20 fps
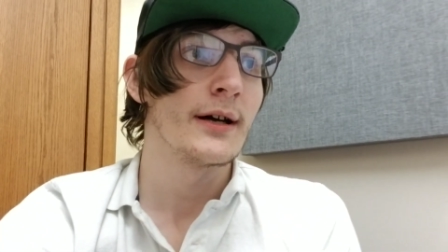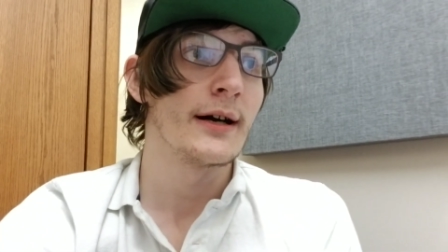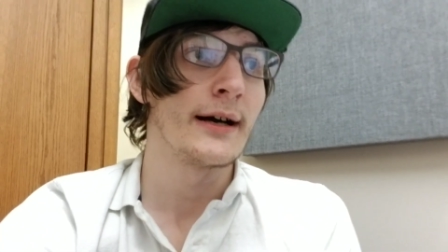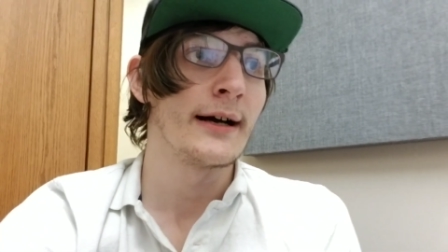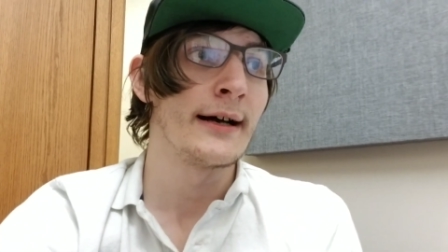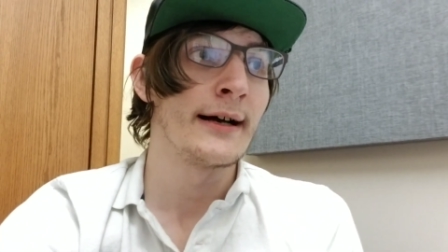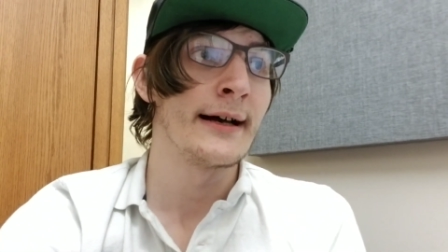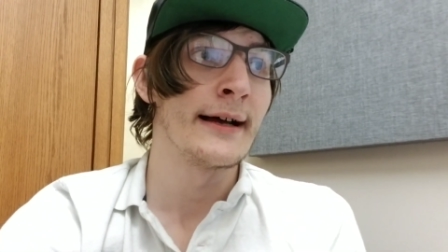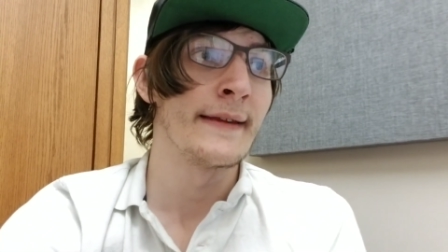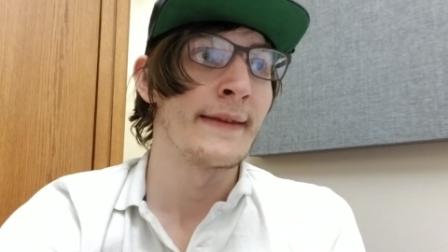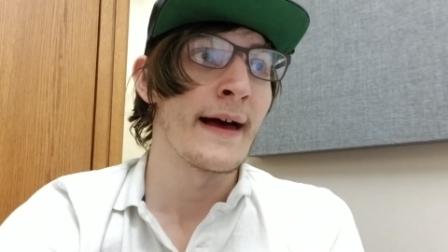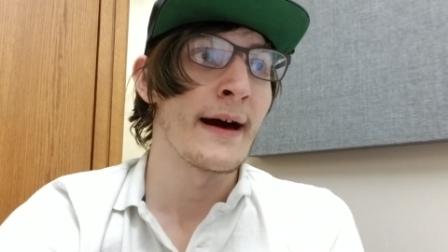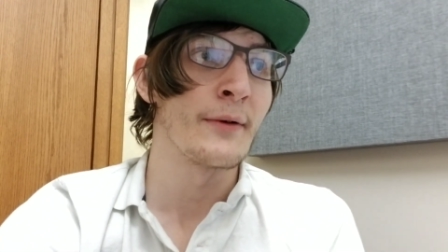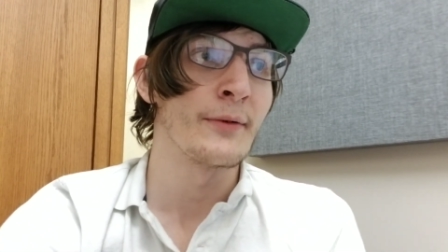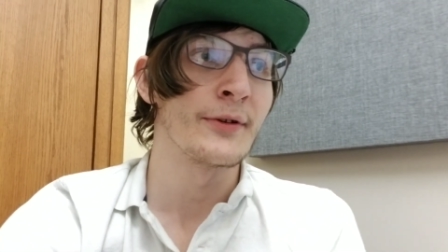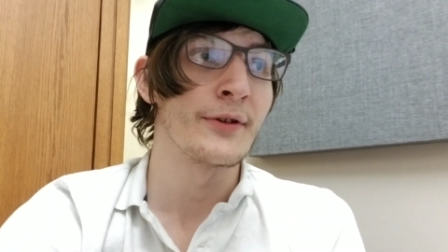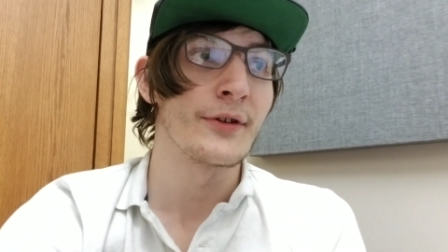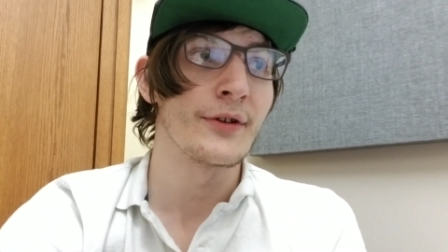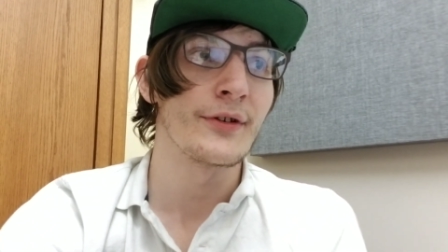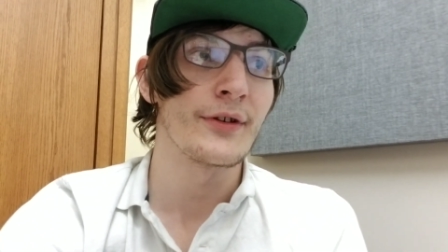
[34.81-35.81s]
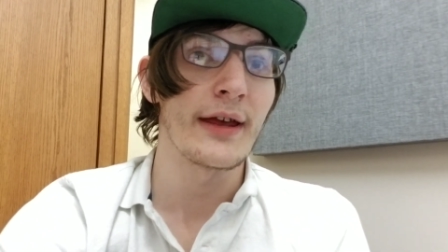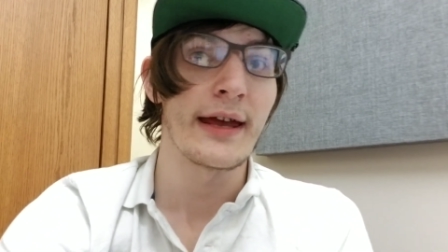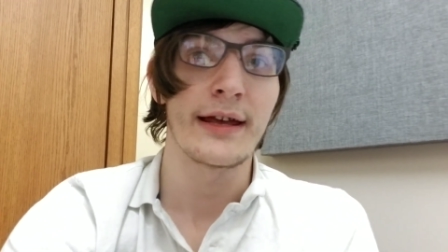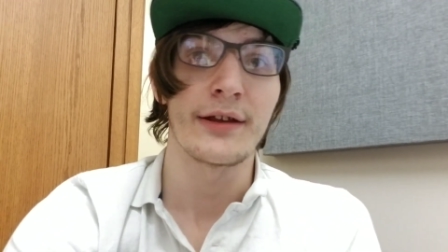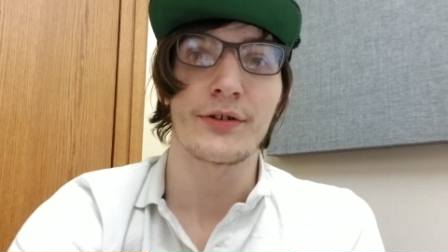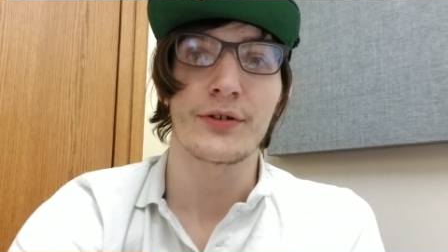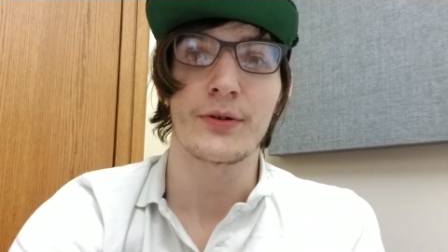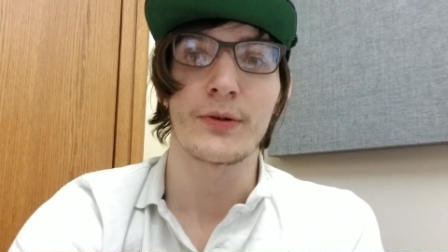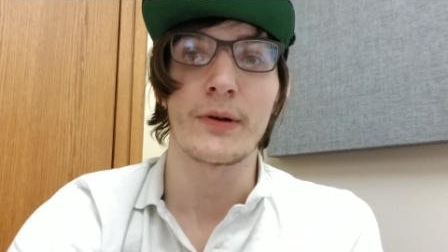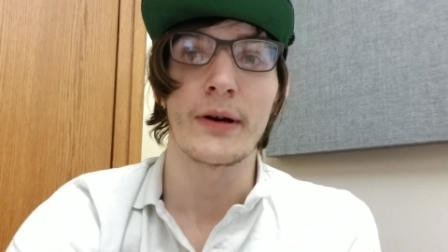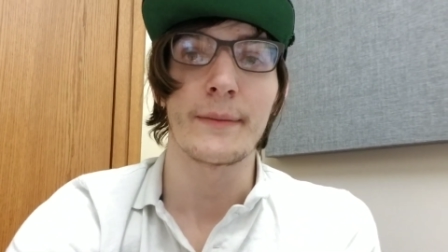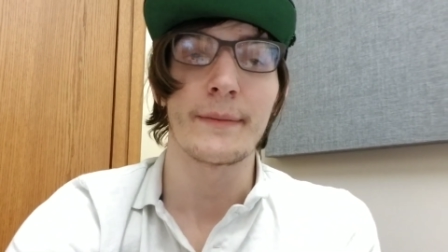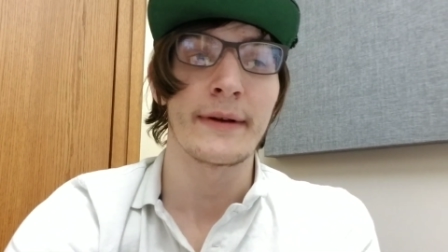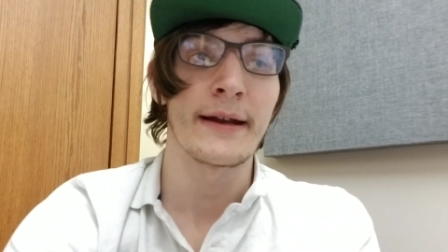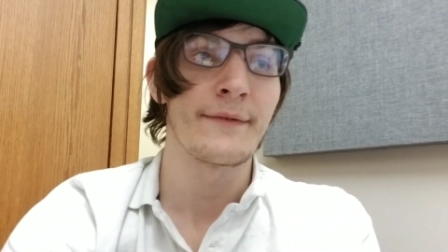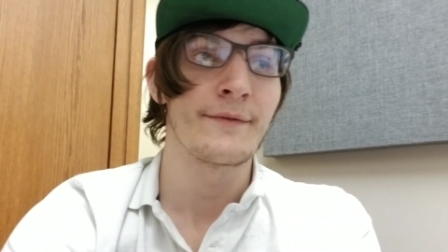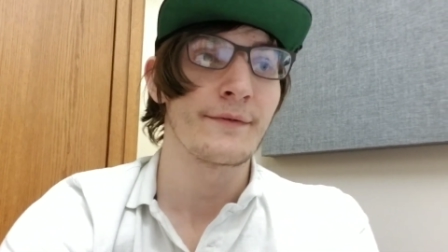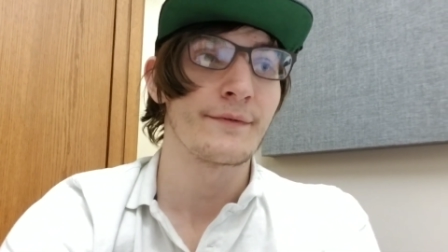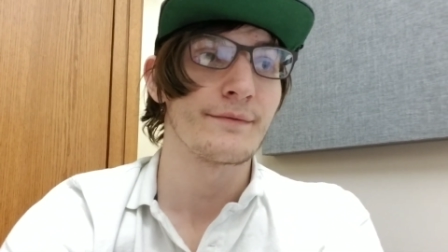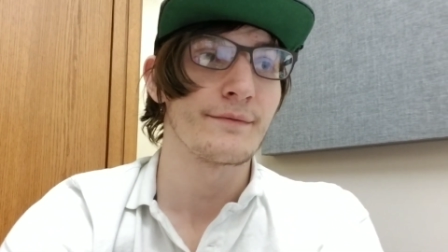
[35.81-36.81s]
and that was a screw-up,
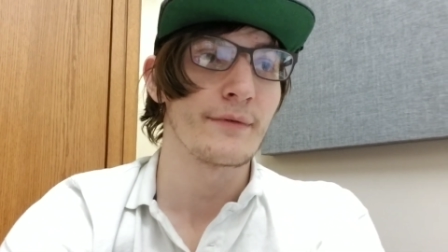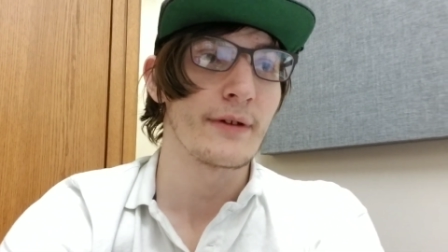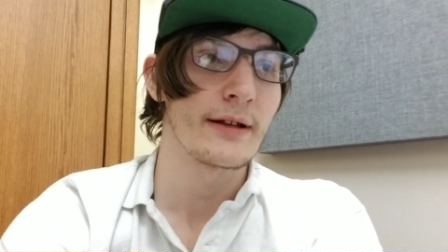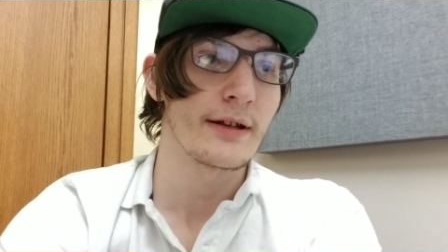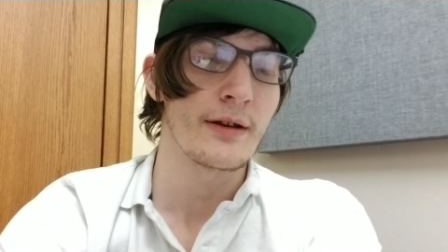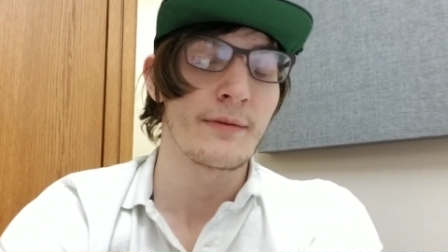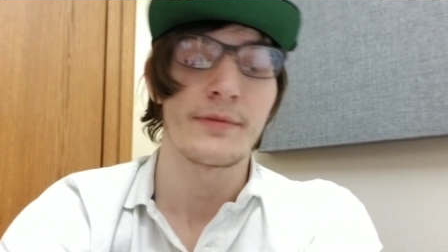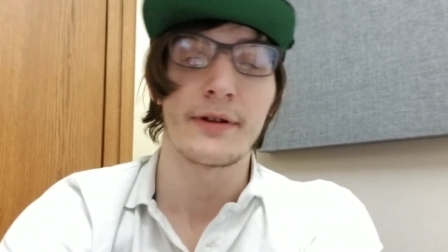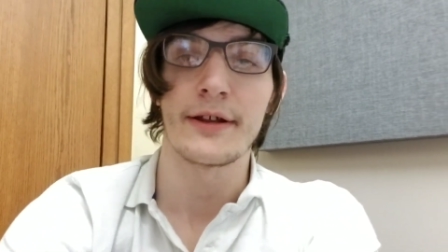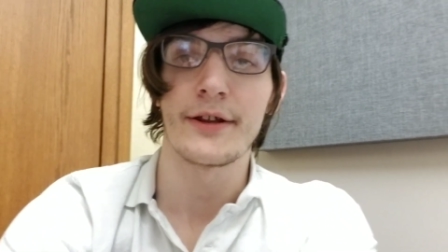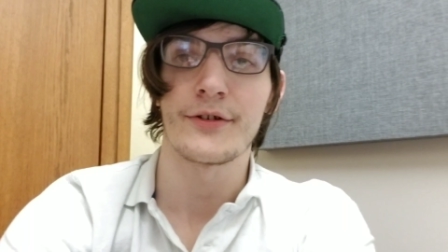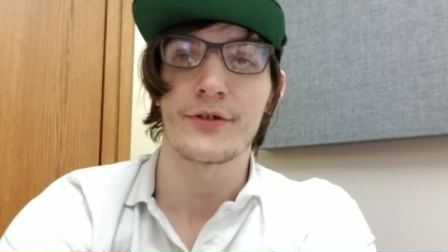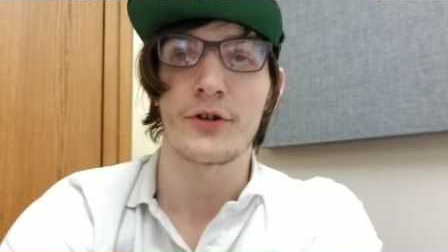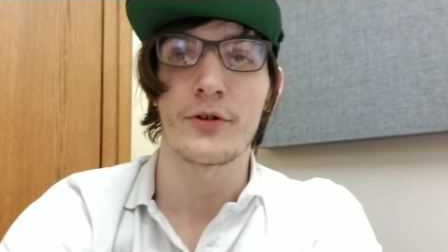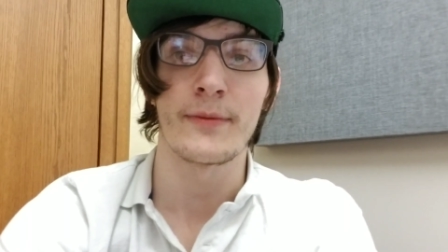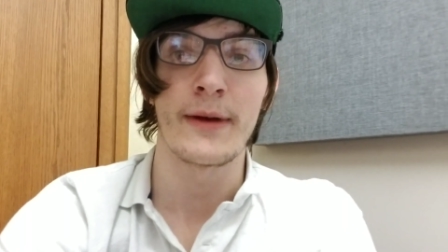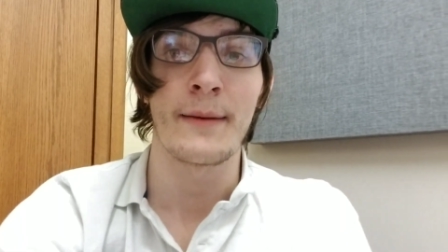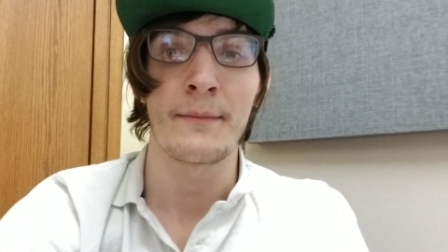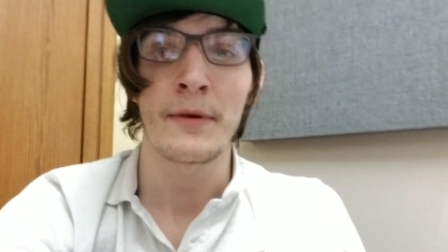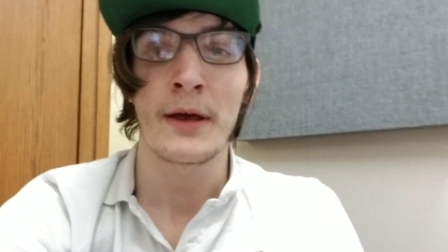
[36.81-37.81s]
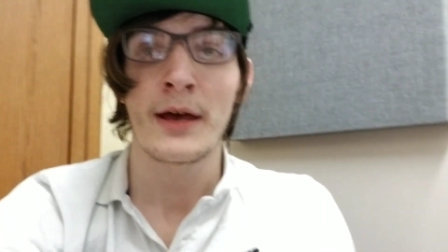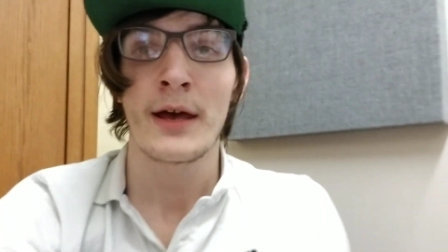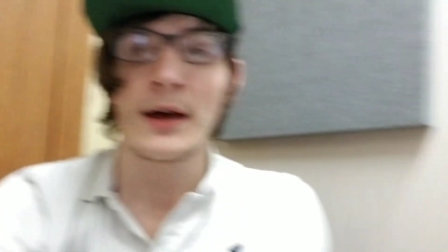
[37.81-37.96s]
and it completely screwed me up.